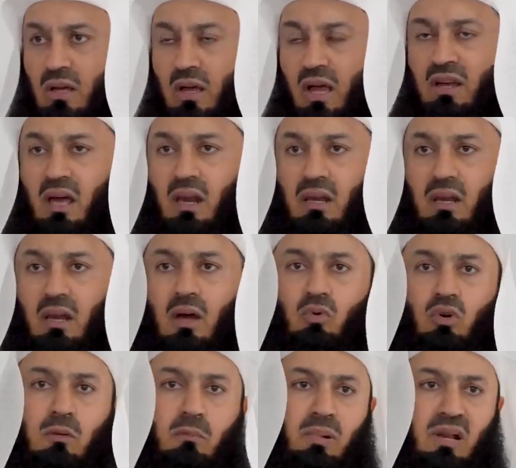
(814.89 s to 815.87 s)
And Allah
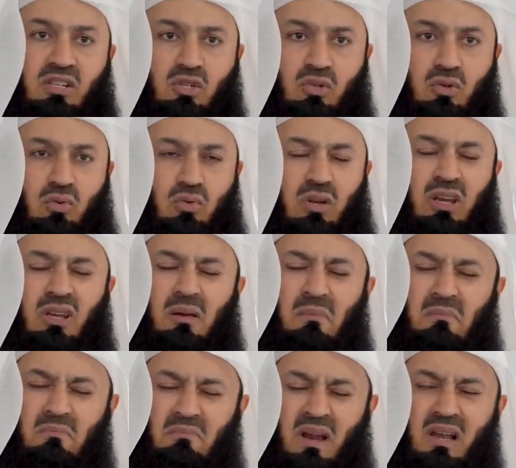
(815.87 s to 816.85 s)
will bless you in a
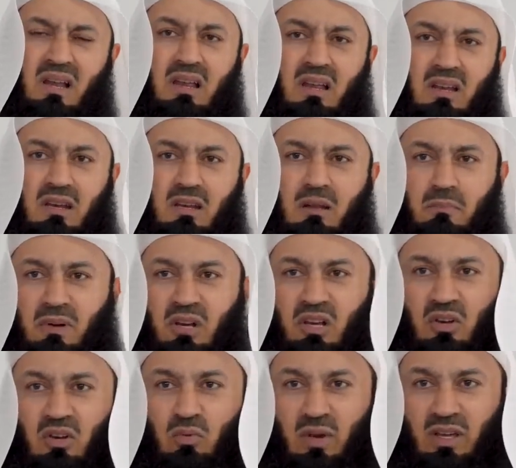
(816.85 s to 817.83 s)
million and a
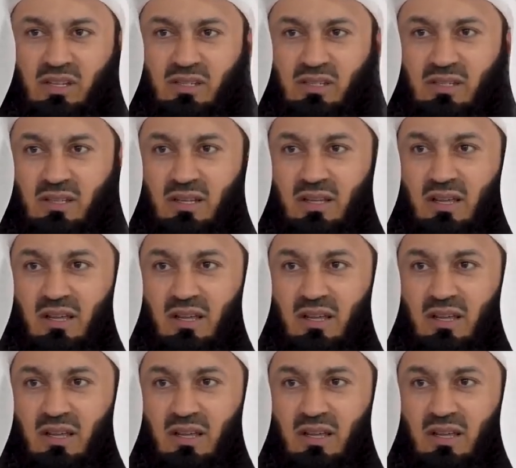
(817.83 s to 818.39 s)
billion ways.